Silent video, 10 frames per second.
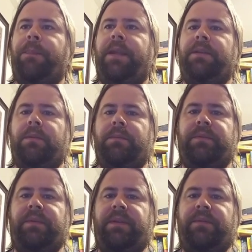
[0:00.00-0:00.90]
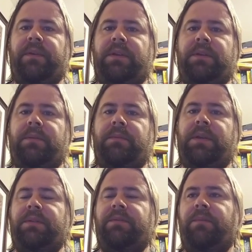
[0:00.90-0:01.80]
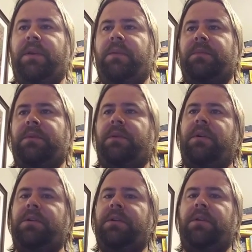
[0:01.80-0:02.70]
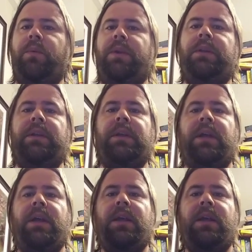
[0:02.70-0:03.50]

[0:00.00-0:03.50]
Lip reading: in terms of the definition, because if it becomes large and unwieldy,